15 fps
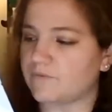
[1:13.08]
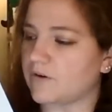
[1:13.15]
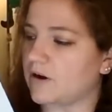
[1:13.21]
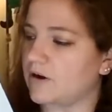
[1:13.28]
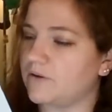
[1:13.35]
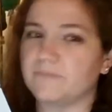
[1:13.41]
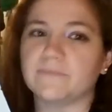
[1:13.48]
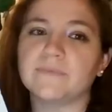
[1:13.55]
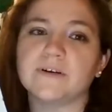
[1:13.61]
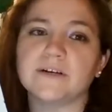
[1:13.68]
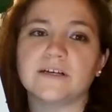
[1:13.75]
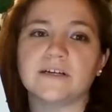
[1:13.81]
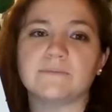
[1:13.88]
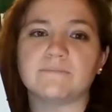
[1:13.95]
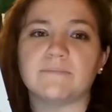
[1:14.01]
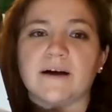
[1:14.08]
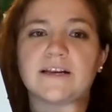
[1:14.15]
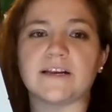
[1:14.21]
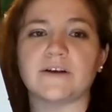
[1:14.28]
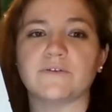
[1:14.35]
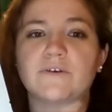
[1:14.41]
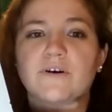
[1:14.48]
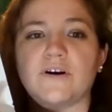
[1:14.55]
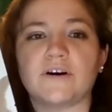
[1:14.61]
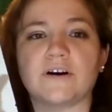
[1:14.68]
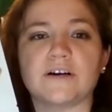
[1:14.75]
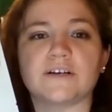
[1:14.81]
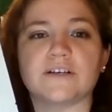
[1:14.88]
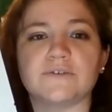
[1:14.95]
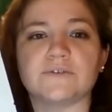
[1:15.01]
from my note
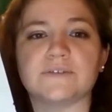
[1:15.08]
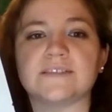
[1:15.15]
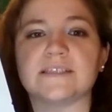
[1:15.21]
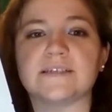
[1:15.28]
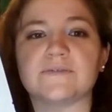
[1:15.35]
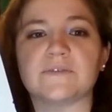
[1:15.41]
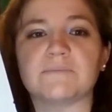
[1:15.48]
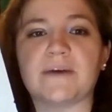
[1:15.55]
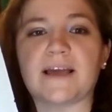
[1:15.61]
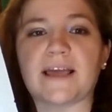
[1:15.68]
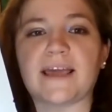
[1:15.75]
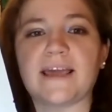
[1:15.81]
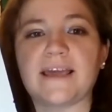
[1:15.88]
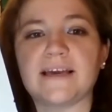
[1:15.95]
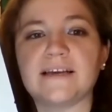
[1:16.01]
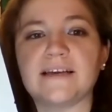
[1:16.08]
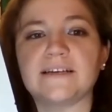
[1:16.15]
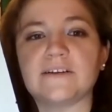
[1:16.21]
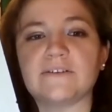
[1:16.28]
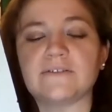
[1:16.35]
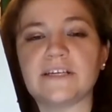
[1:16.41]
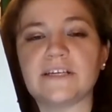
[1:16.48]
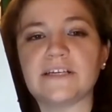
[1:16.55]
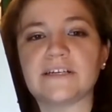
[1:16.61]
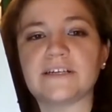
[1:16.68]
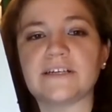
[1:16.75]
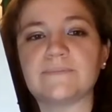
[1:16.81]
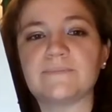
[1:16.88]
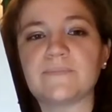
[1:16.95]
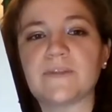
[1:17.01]
card. You can see it from my hand on
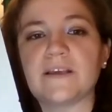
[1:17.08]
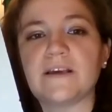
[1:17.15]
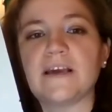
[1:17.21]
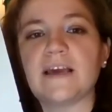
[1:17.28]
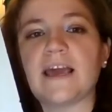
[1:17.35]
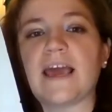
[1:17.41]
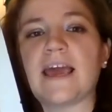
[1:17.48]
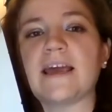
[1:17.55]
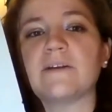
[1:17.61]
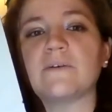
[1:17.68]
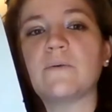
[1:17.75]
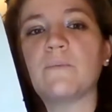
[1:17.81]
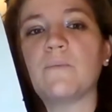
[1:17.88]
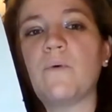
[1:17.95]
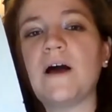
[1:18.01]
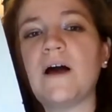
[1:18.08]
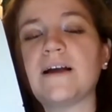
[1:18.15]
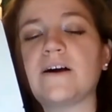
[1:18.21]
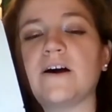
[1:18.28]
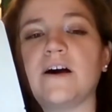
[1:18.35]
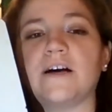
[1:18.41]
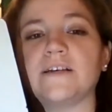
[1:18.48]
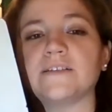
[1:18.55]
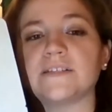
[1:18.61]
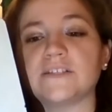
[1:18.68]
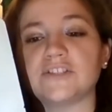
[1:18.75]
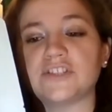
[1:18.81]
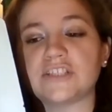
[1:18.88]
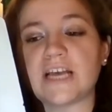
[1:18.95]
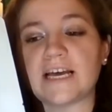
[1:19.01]
here. And what
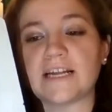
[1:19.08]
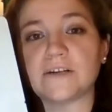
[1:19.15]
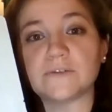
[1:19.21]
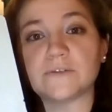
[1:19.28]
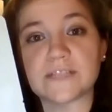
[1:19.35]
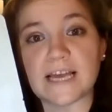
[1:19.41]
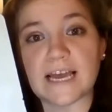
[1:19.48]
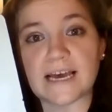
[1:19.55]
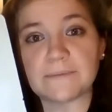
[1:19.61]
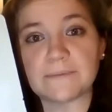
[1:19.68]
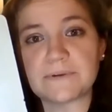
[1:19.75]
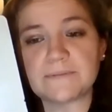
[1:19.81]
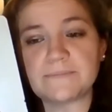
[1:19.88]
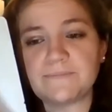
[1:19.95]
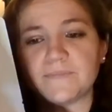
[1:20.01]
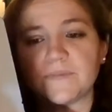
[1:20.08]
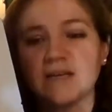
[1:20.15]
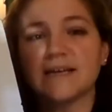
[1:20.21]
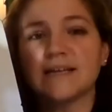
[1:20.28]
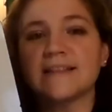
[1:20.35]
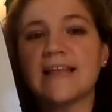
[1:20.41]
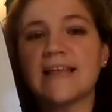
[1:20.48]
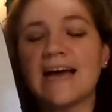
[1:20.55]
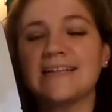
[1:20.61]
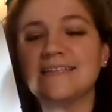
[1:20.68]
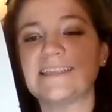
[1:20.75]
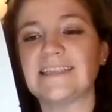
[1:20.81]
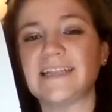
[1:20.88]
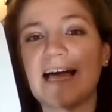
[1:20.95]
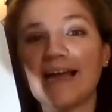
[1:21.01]
causes shadows to happen? That
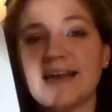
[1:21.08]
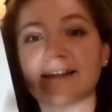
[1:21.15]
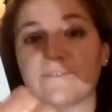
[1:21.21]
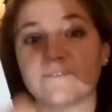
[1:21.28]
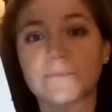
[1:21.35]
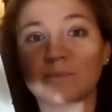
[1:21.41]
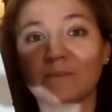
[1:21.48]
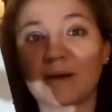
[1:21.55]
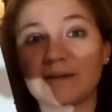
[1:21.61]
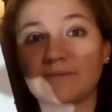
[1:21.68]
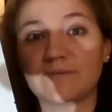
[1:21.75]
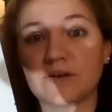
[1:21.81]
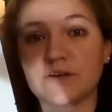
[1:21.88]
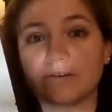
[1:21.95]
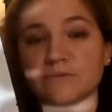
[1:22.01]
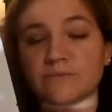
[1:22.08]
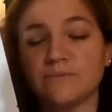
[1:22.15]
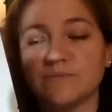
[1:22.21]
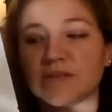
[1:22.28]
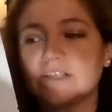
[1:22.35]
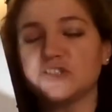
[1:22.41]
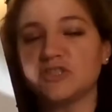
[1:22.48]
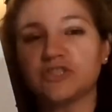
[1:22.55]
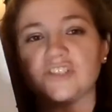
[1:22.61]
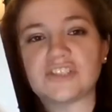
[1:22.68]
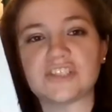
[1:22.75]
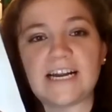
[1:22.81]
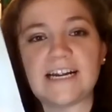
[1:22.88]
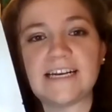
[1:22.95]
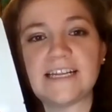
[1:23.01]
light from my phone is
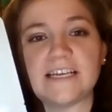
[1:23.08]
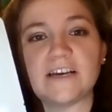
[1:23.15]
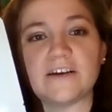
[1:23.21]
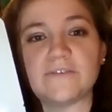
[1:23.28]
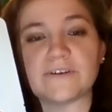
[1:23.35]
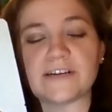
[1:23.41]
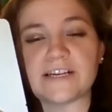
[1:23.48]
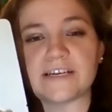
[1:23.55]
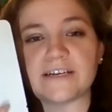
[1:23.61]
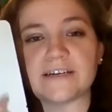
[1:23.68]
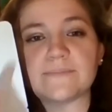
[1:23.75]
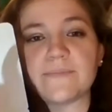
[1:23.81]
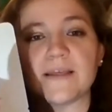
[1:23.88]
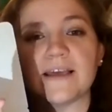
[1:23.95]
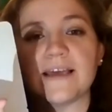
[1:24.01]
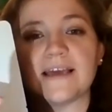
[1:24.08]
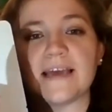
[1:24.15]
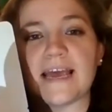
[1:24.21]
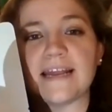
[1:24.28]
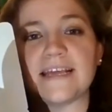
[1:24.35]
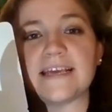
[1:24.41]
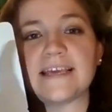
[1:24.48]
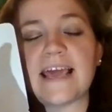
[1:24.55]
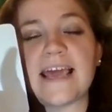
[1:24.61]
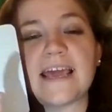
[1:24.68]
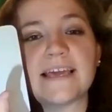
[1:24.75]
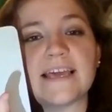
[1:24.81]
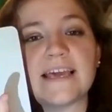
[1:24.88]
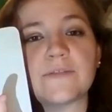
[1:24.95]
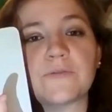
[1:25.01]
shining over here and it
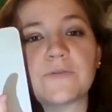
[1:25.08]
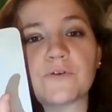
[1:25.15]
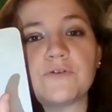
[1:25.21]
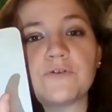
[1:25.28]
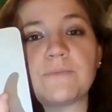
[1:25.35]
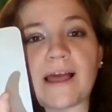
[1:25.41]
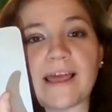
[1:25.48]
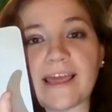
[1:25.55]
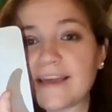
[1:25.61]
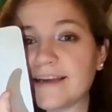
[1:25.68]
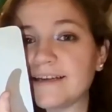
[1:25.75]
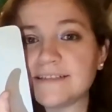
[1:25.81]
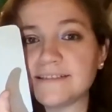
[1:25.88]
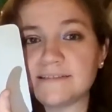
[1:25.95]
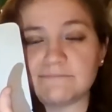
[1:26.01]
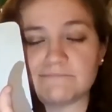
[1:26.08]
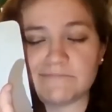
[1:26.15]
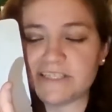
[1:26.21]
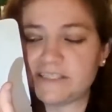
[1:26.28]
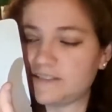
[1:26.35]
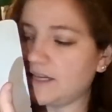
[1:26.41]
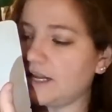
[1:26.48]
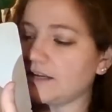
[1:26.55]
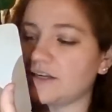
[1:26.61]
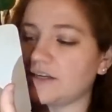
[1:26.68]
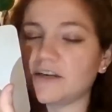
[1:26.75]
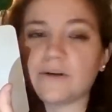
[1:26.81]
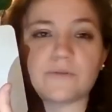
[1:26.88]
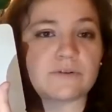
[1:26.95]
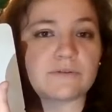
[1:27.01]
can't get through my hand. It's not going to
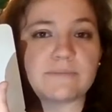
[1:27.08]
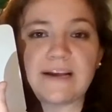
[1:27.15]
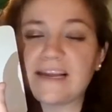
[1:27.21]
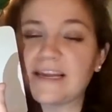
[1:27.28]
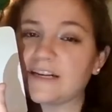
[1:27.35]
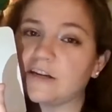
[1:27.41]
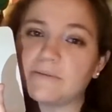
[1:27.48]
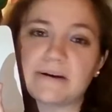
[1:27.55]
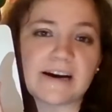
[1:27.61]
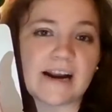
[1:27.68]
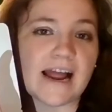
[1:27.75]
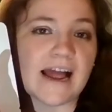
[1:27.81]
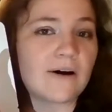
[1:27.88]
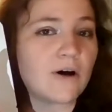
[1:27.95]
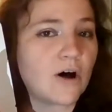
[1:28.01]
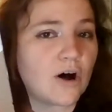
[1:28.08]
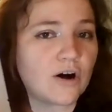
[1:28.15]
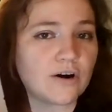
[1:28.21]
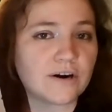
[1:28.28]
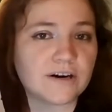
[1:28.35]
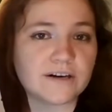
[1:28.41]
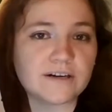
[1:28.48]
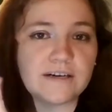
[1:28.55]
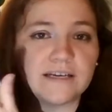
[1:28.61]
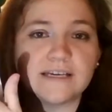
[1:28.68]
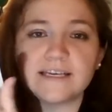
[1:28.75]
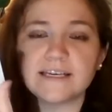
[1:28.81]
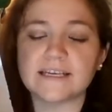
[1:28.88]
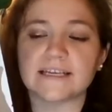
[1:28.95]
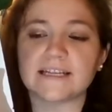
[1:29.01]
go through my hand, no matter how hard
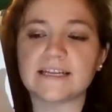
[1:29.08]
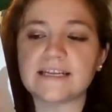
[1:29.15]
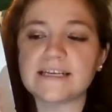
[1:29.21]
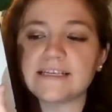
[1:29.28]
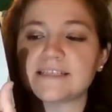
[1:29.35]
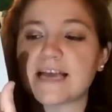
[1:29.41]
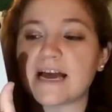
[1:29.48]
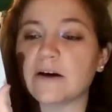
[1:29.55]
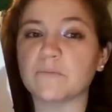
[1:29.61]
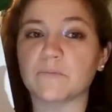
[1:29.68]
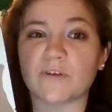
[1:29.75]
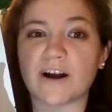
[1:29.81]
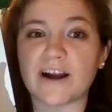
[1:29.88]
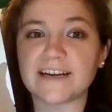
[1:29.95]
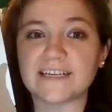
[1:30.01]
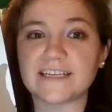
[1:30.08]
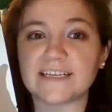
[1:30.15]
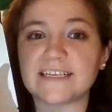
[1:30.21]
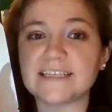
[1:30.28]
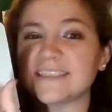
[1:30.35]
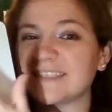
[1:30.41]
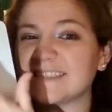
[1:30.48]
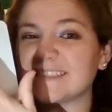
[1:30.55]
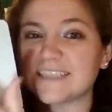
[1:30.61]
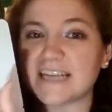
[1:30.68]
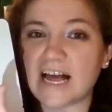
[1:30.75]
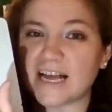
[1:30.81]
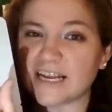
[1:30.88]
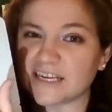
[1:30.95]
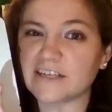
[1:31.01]
it is, how bright it is, it's
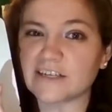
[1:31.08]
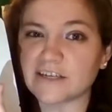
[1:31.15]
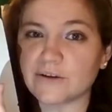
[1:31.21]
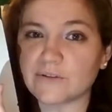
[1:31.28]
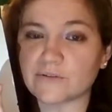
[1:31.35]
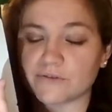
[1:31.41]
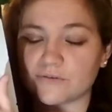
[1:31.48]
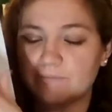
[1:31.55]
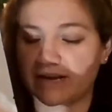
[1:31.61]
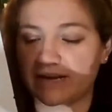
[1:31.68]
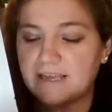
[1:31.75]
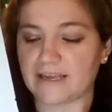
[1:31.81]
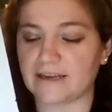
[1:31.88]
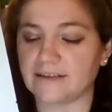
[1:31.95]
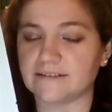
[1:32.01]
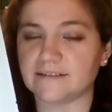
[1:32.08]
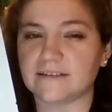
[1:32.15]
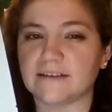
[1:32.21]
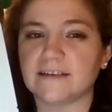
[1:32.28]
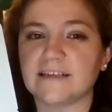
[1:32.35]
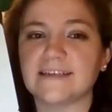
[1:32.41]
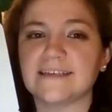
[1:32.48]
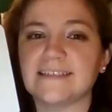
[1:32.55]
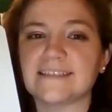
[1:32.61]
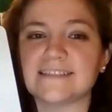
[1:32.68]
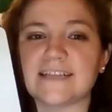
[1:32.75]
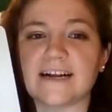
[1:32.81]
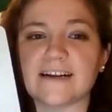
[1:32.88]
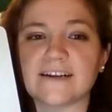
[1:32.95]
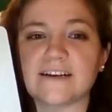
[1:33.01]
not going to go through my hand. It's
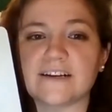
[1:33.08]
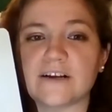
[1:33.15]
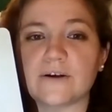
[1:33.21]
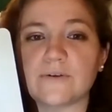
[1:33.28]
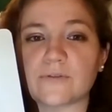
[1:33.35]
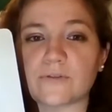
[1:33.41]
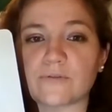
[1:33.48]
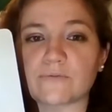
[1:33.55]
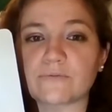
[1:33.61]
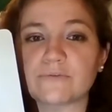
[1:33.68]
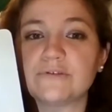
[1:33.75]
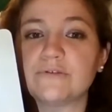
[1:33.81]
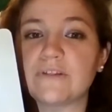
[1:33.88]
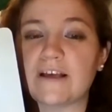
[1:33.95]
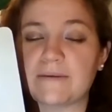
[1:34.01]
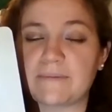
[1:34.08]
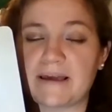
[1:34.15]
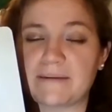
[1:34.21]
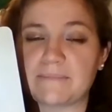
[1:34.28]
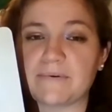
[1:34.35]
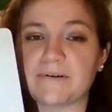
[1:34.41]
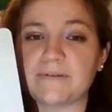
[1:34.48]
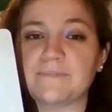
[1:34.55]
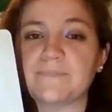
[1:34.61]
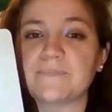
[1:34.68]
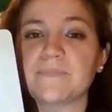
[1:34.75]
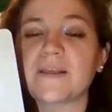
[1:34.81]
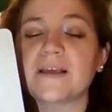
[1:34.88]
not going to go through that paper.